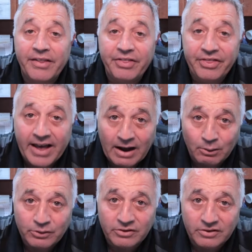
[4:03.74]
and
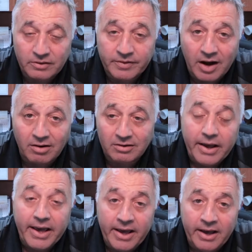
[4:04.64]
thousands of dollars
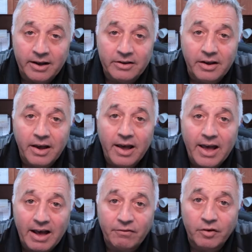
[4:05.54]
and
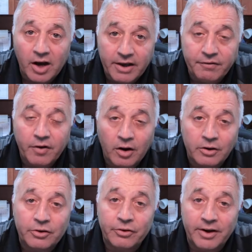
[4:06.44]
have
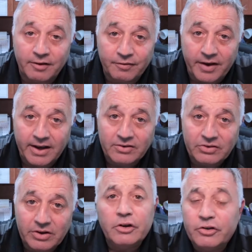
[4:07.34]
life-altering
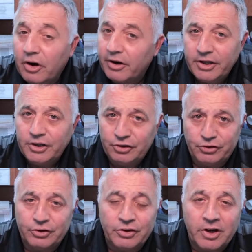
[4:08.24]
effects. Starting your
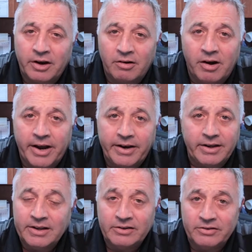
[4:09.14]
search
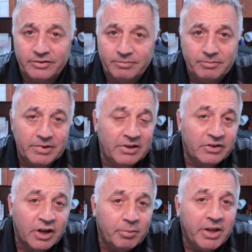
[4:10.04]
online is
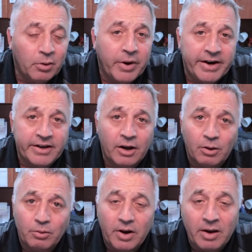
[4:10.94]
going to be the way to
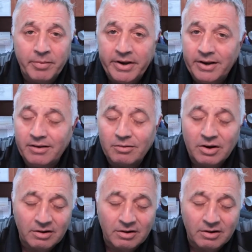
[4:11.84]
go. I mean,